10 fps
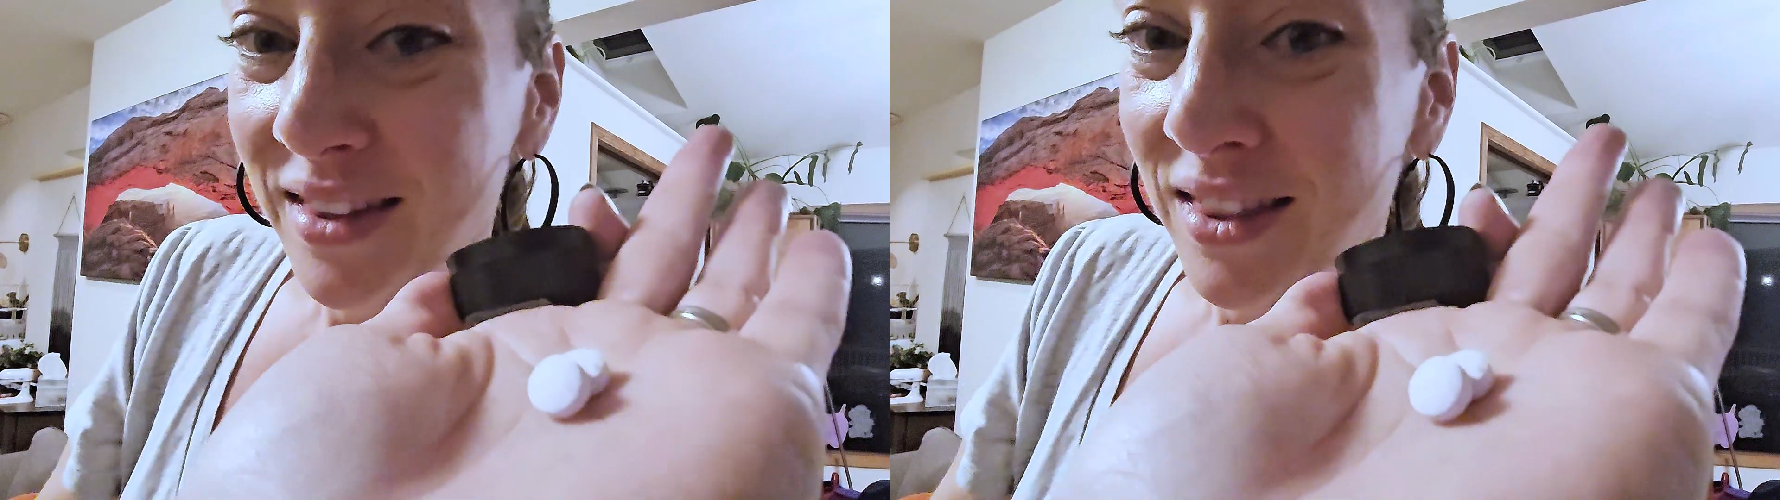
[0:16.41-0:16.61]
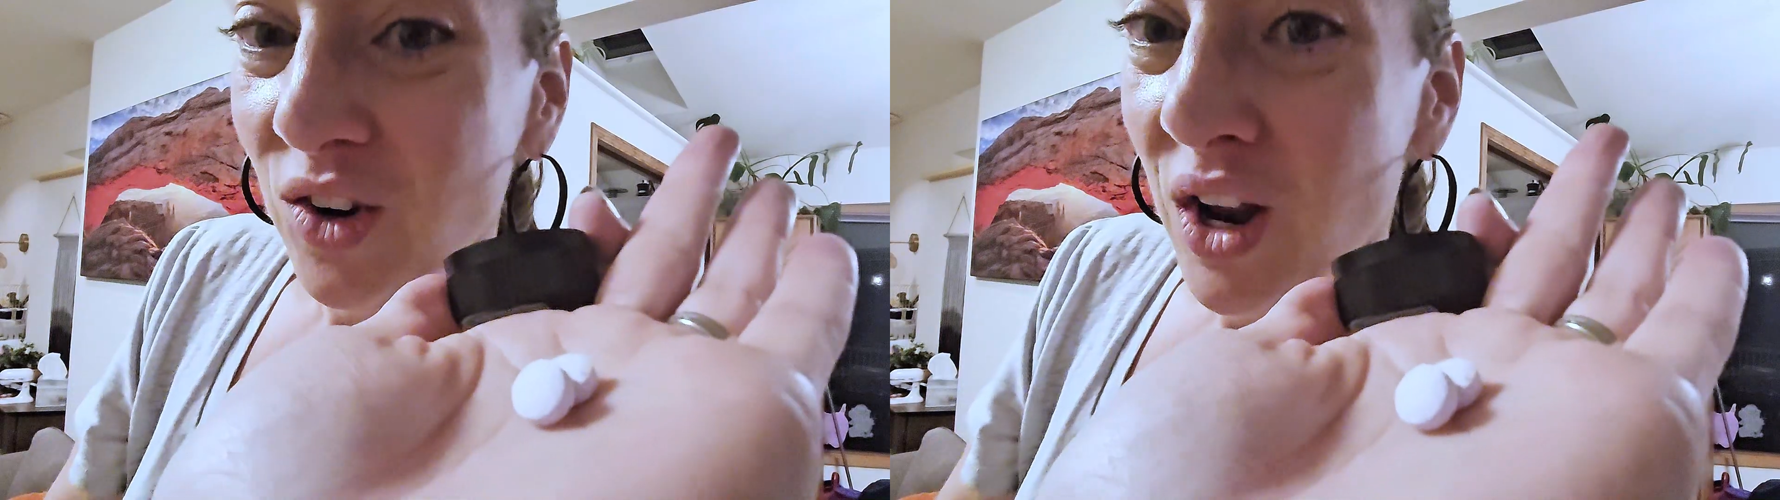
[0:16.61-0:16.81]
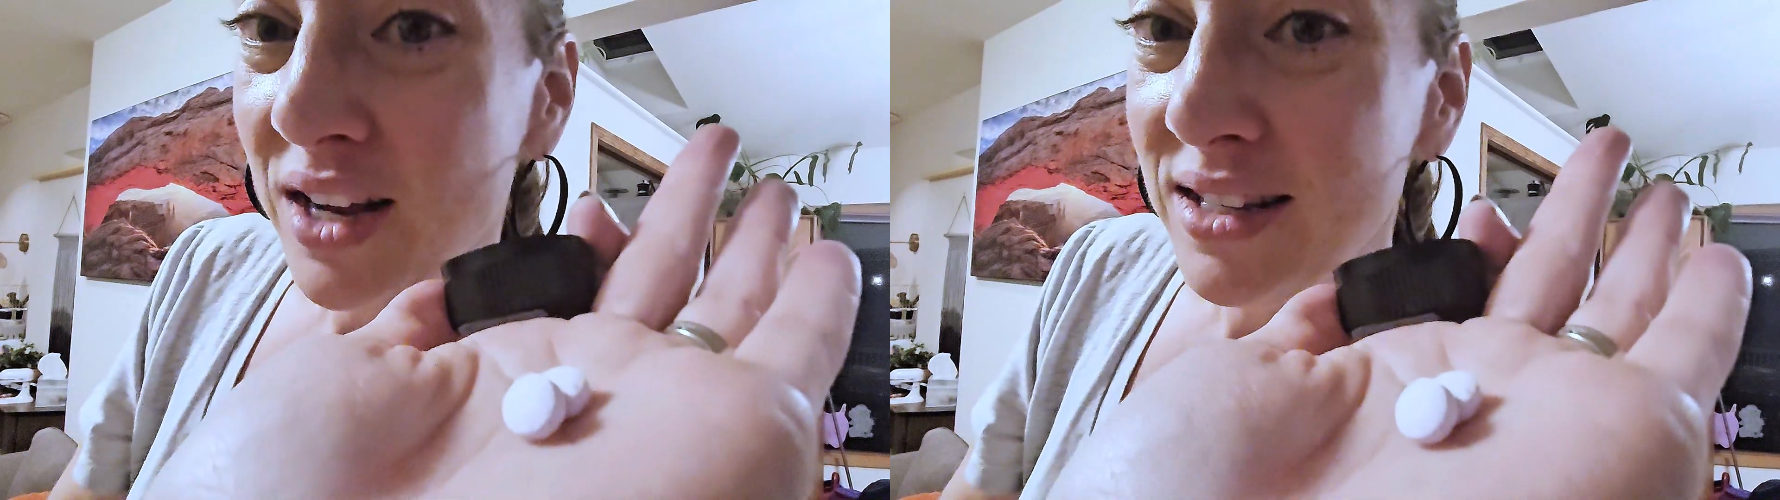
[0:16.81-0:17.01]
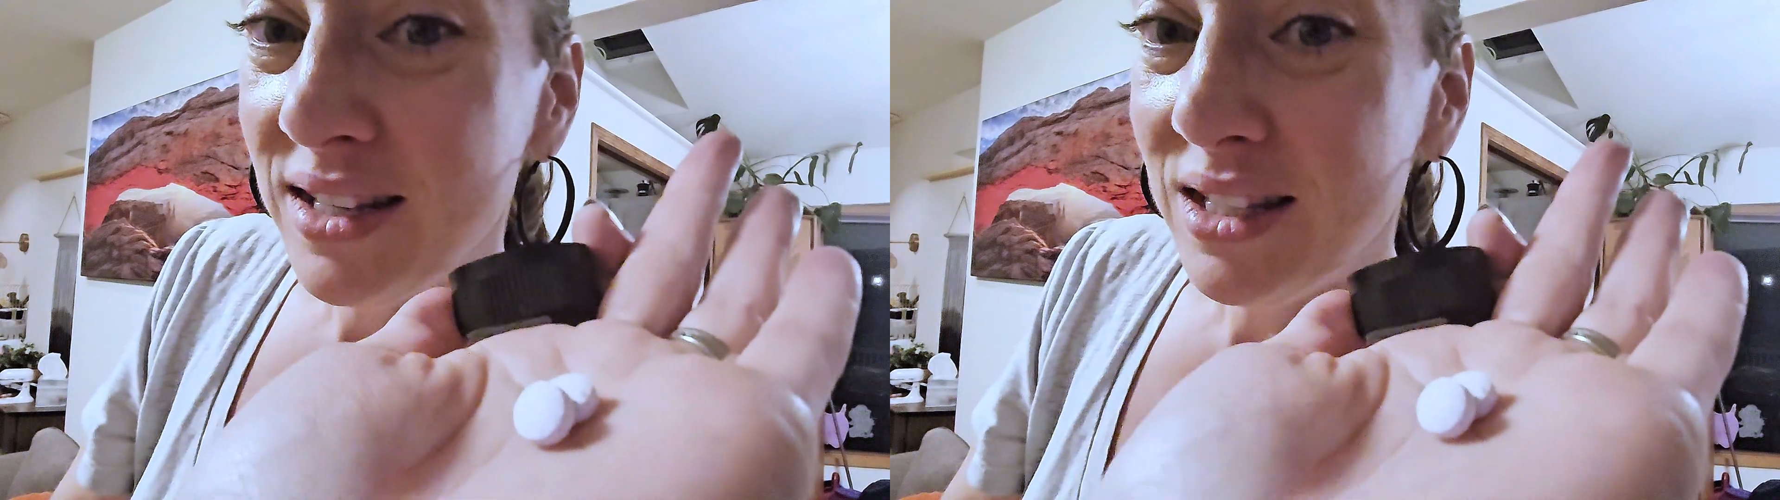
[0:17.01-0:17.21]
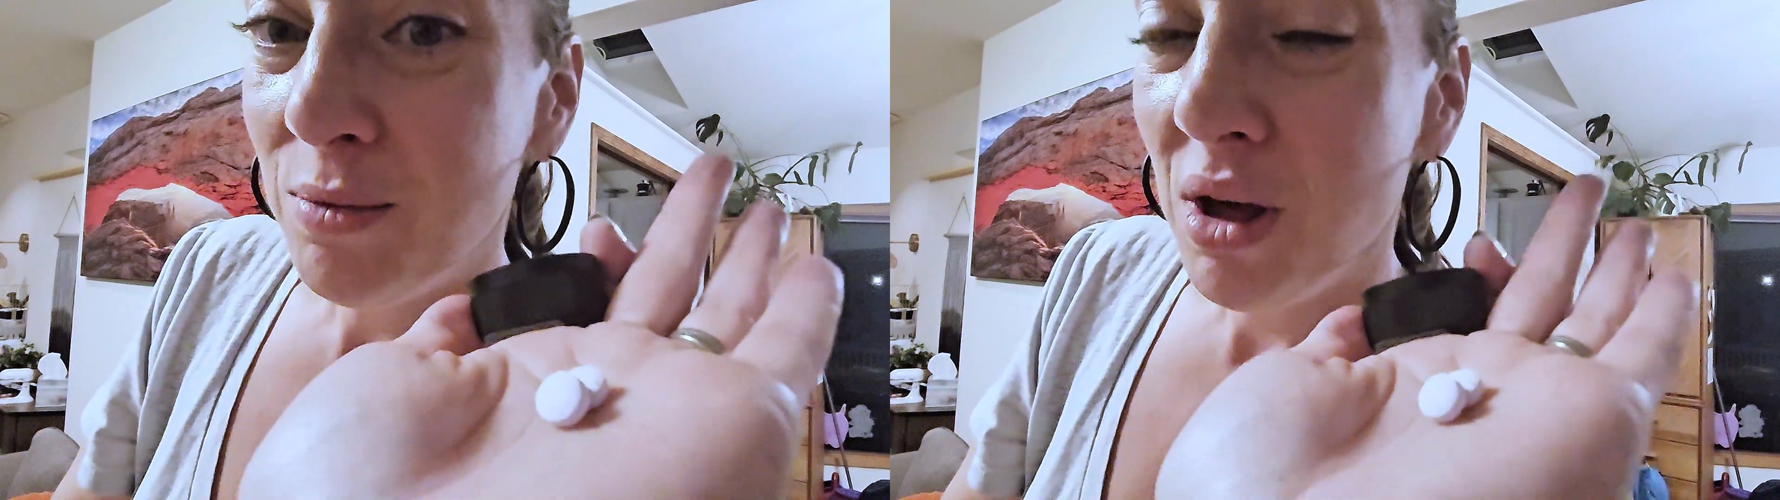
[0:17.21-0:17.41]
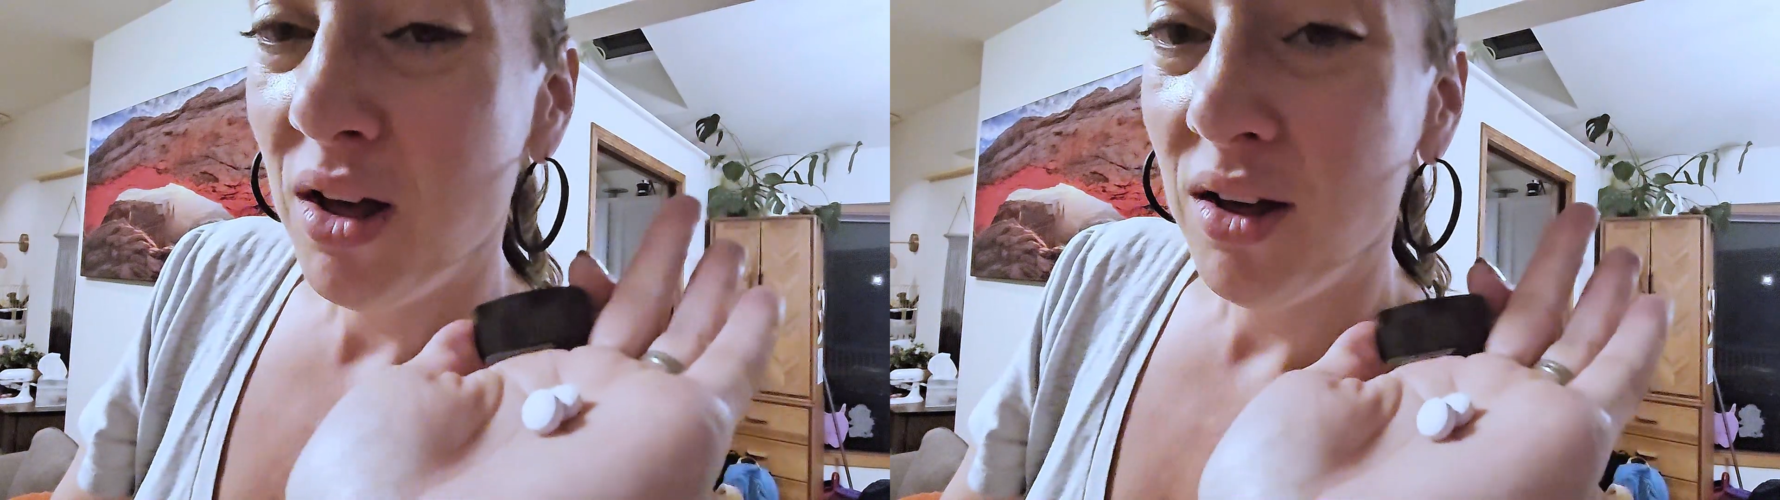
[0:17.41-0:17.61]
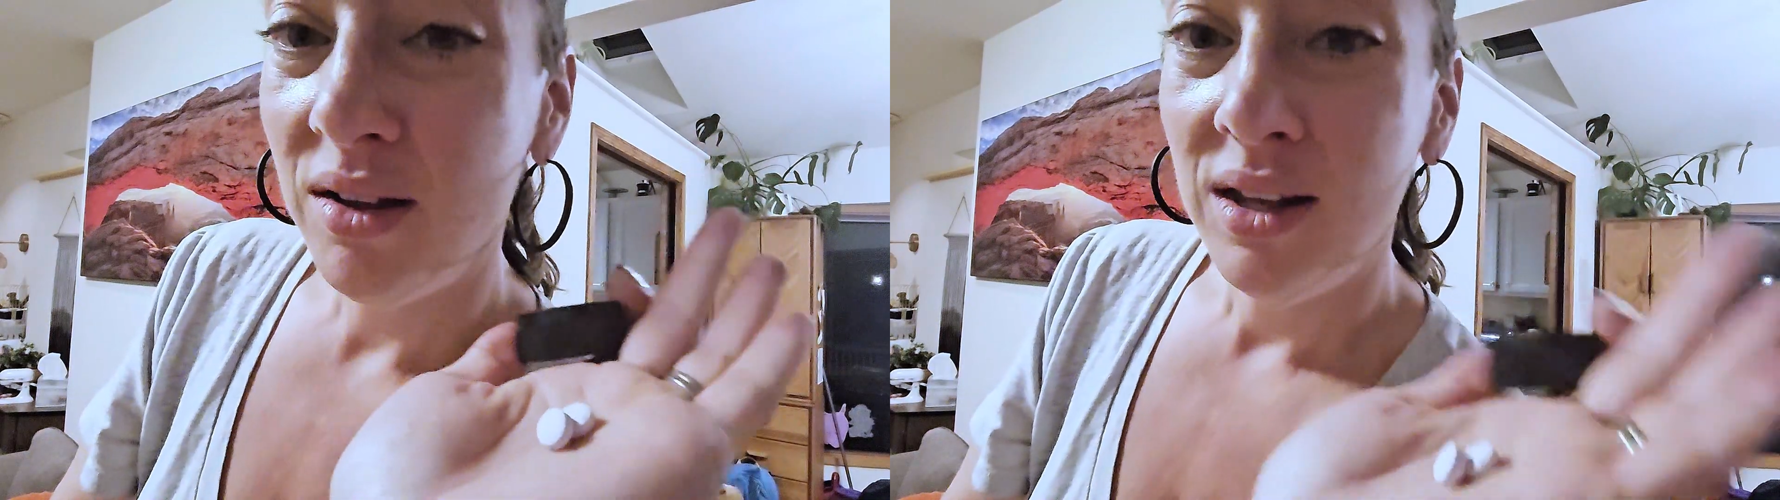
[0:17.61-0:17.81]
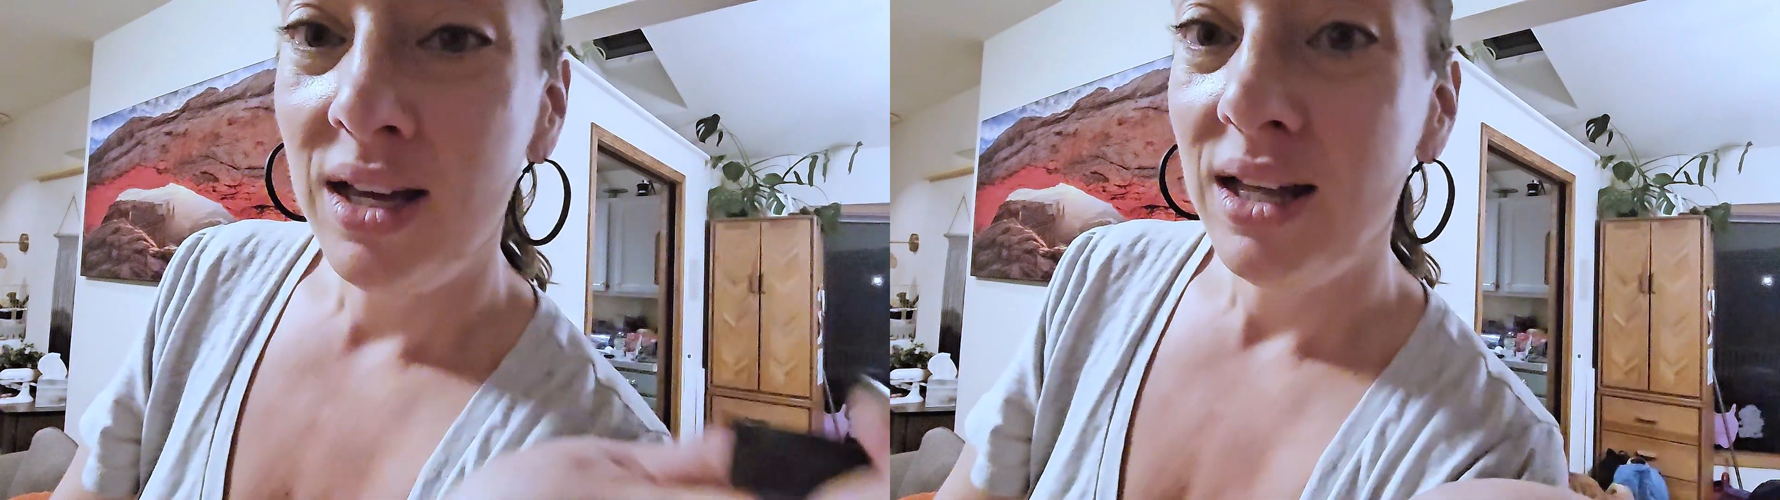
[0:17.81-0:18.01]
They're nice and small.